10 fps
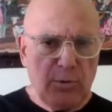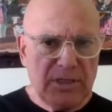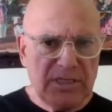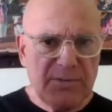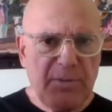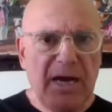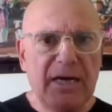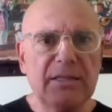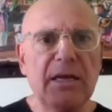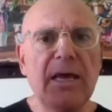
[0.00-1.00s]
one
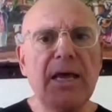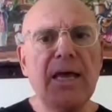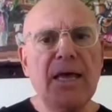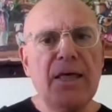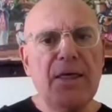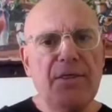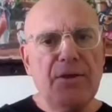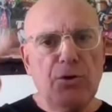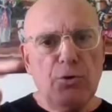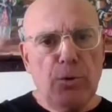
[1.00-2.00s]
spot.
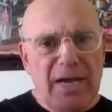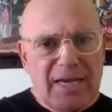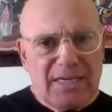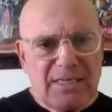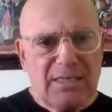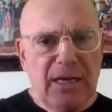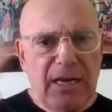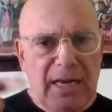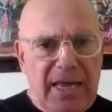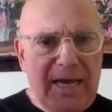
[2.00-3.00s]
The U.S.
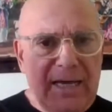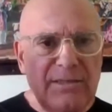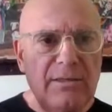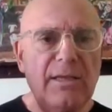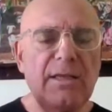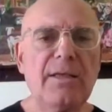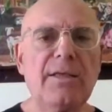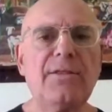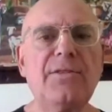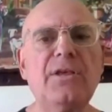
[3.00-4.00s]
led
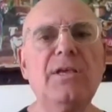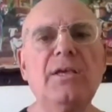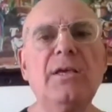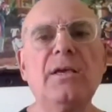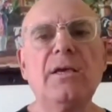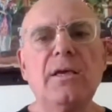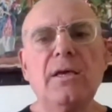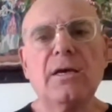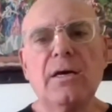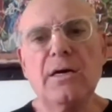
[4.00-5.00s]
the
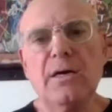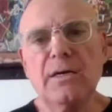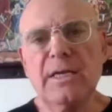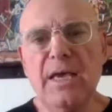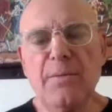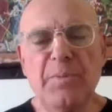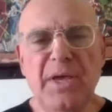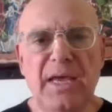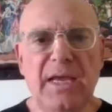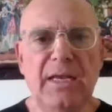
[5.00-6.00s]

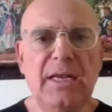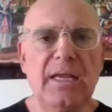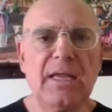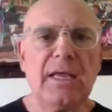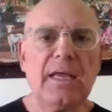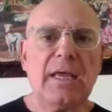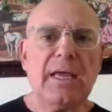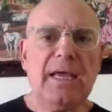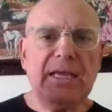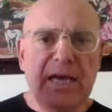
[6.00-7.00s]
campaign
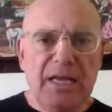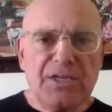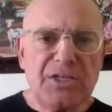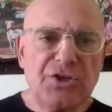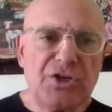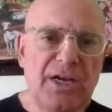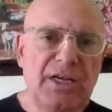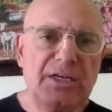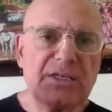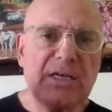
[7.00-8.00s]
against the
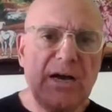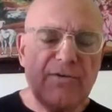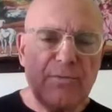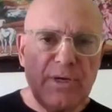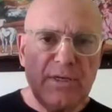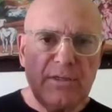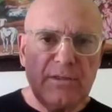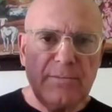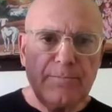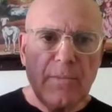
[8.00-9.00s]
Chinese government